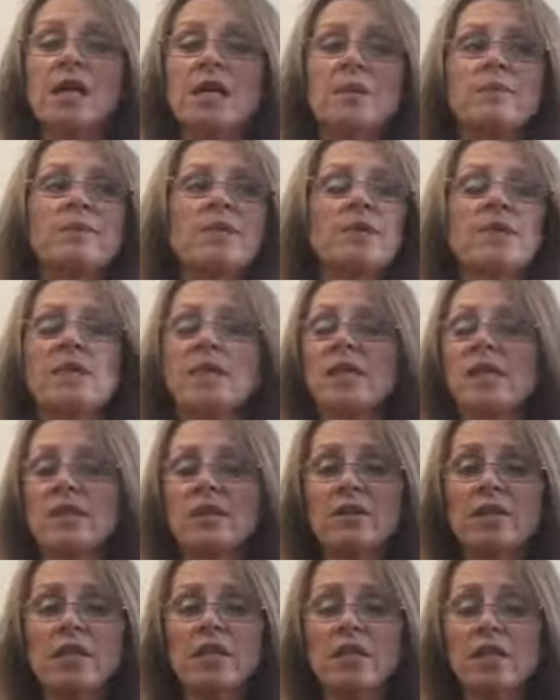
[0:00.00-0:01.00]
they can
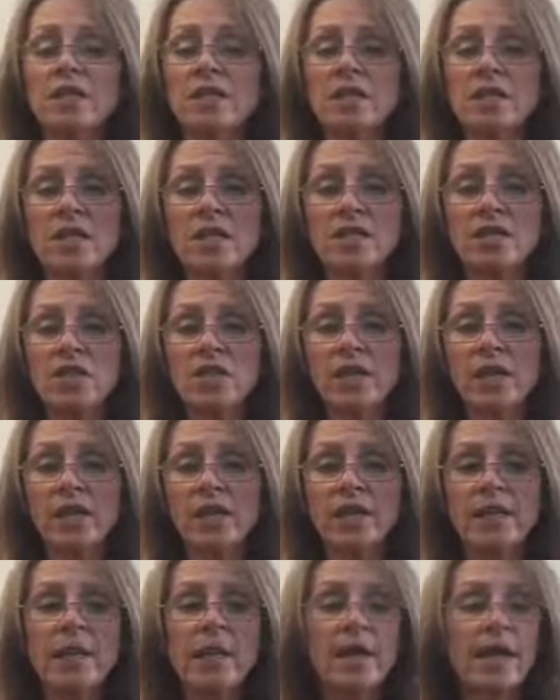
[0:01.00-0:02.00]
carry it on in a
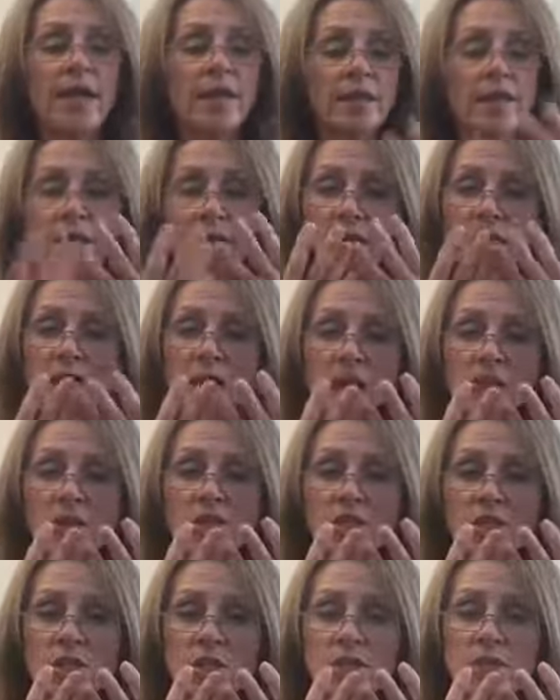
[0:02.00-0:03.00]
chain, and they can
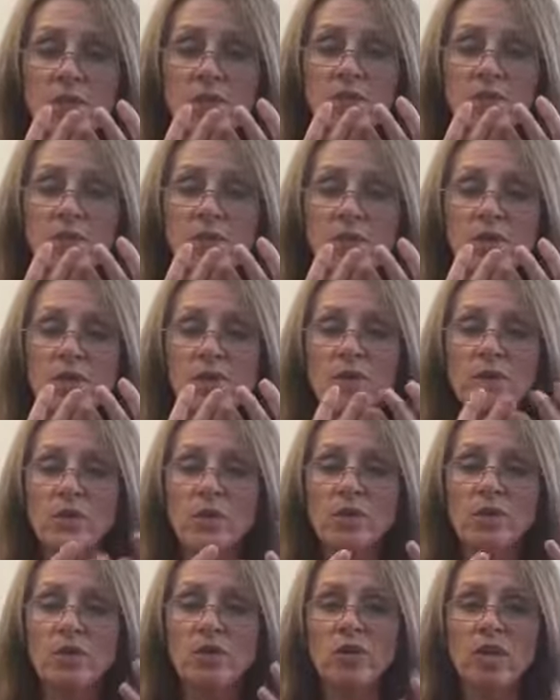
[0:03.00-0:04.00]
actually just smell this, so
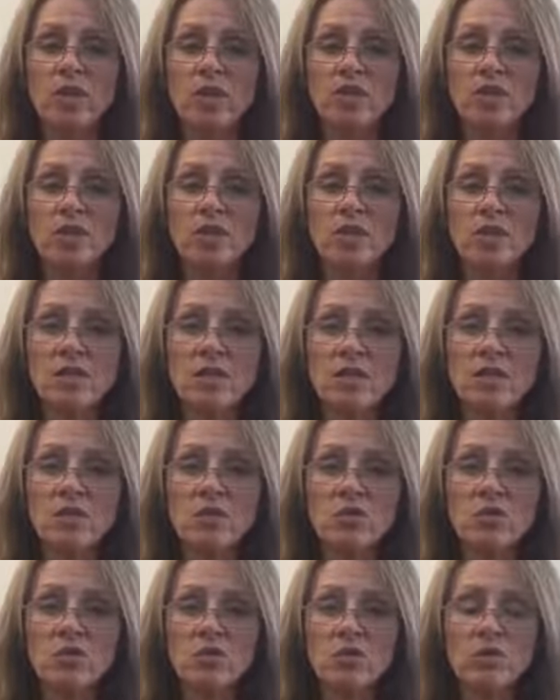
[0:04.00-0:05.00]
when they're anxious in
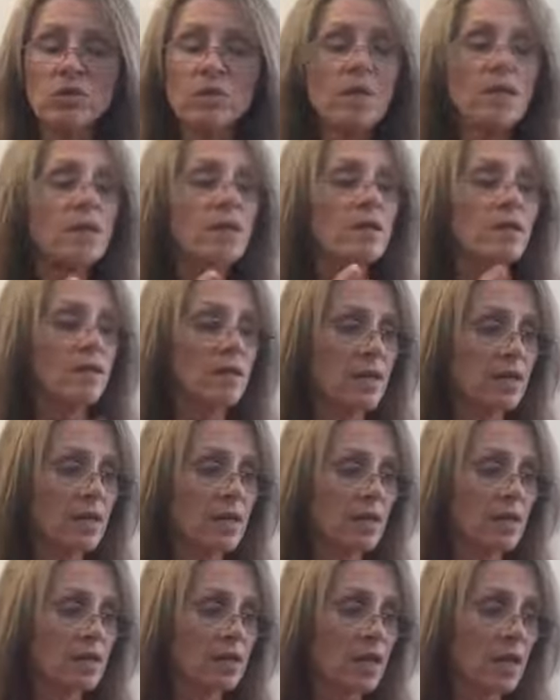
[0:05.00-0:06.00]
school, that
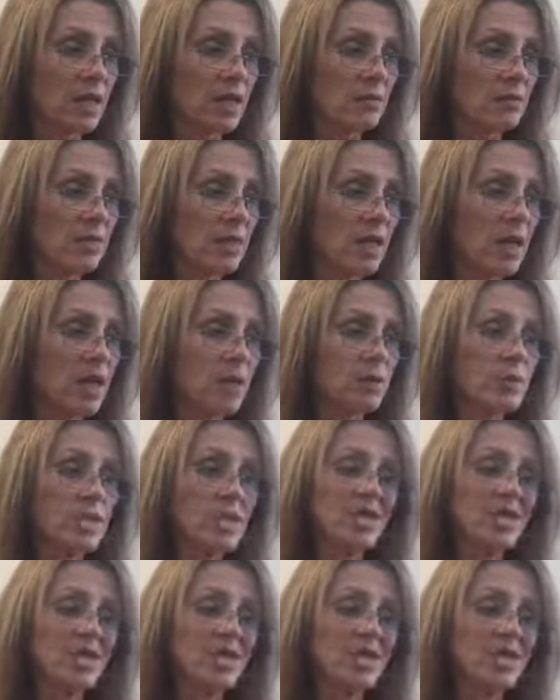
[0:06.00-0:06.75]
can be helped.